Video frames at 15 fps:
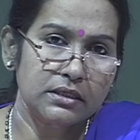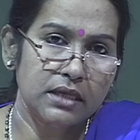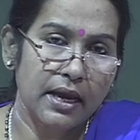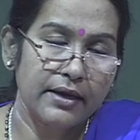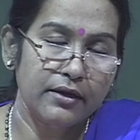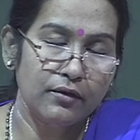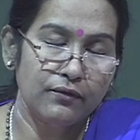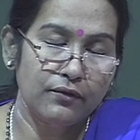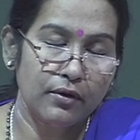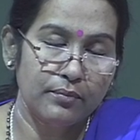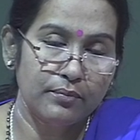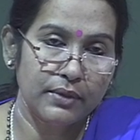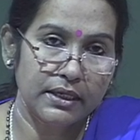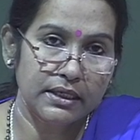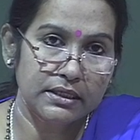kind of
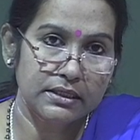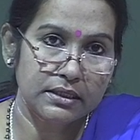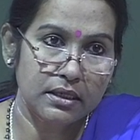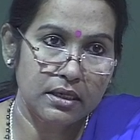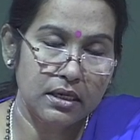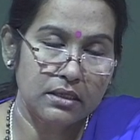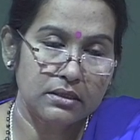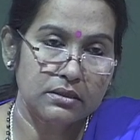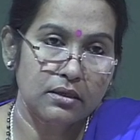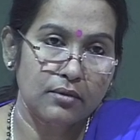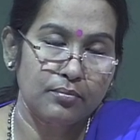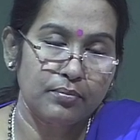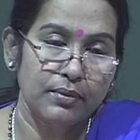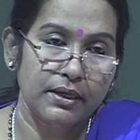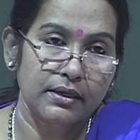complex task,
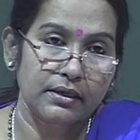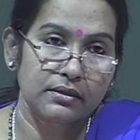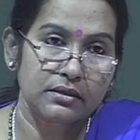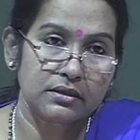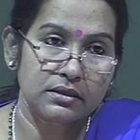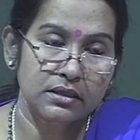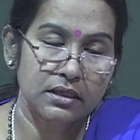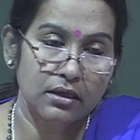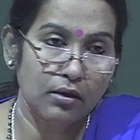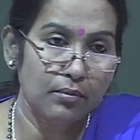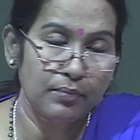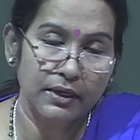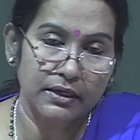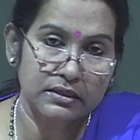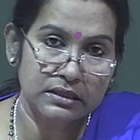complex
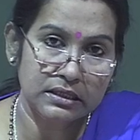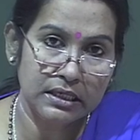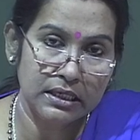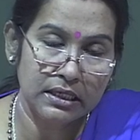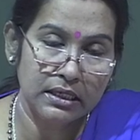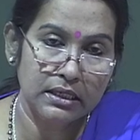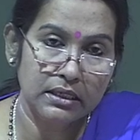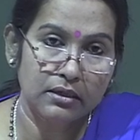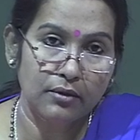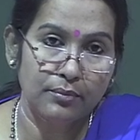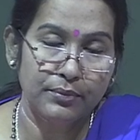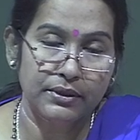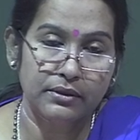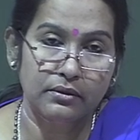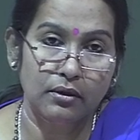skill,
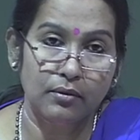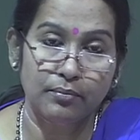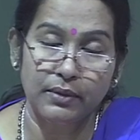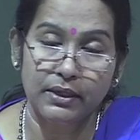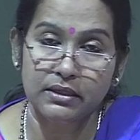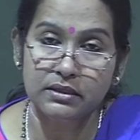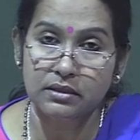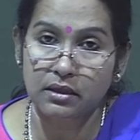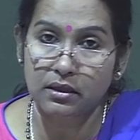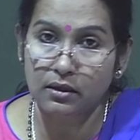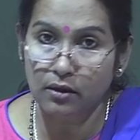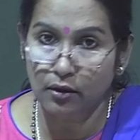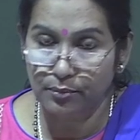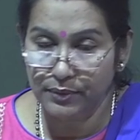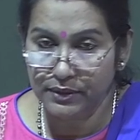complex
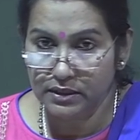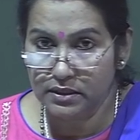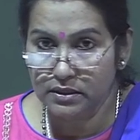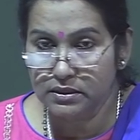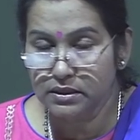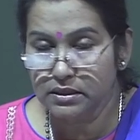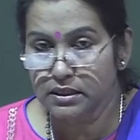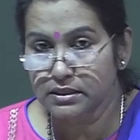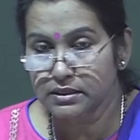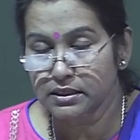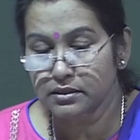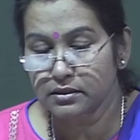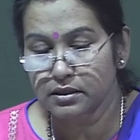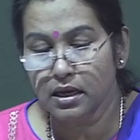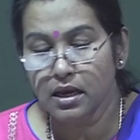competency,
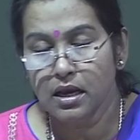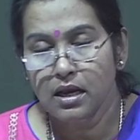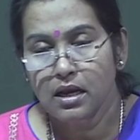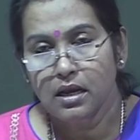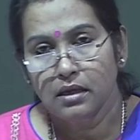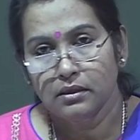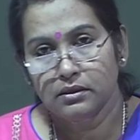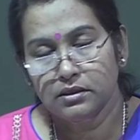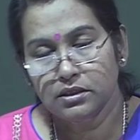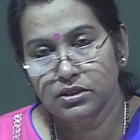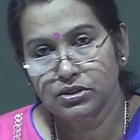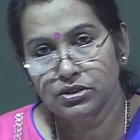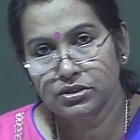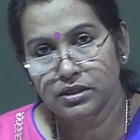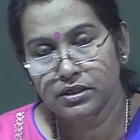etc., the
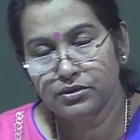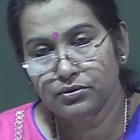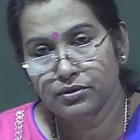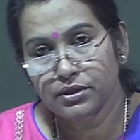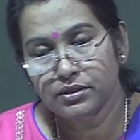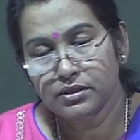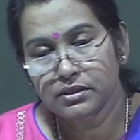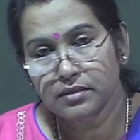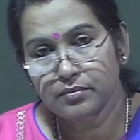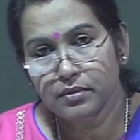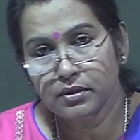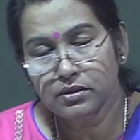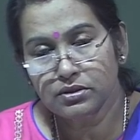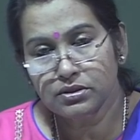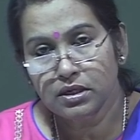teachers, the educators, they
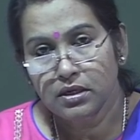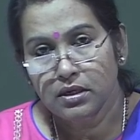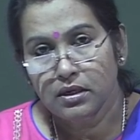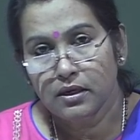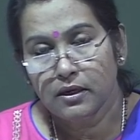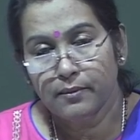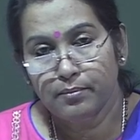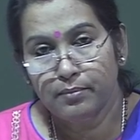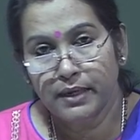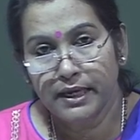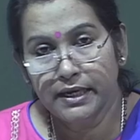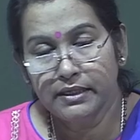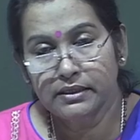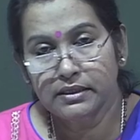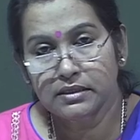must
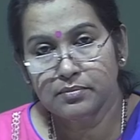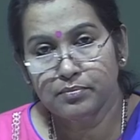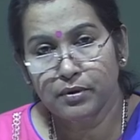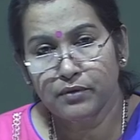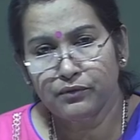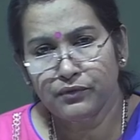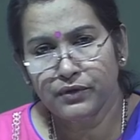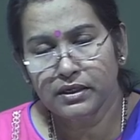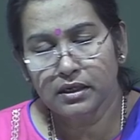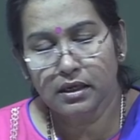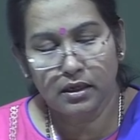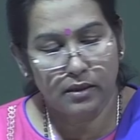blend this perfect